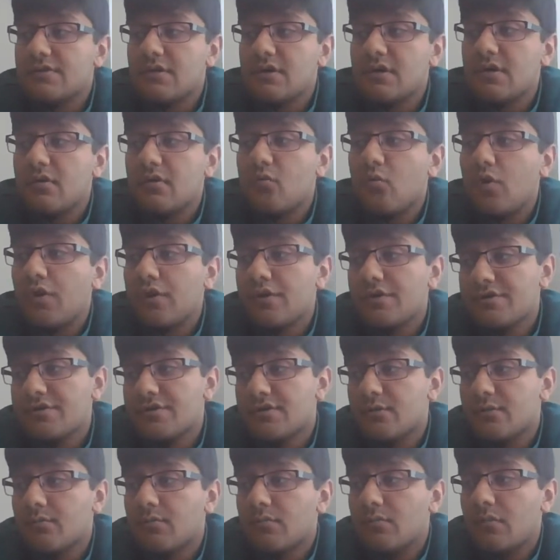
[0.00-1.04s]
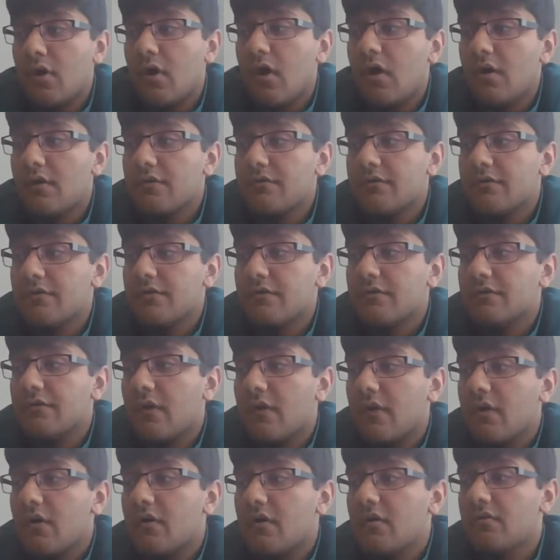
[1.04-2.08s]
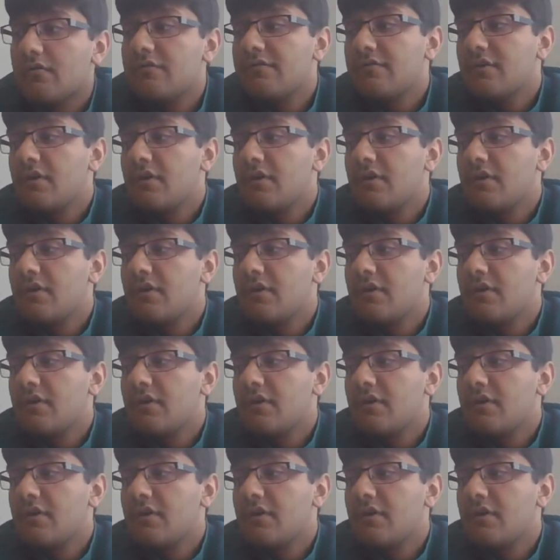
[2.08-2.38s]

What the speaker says: what are some causes of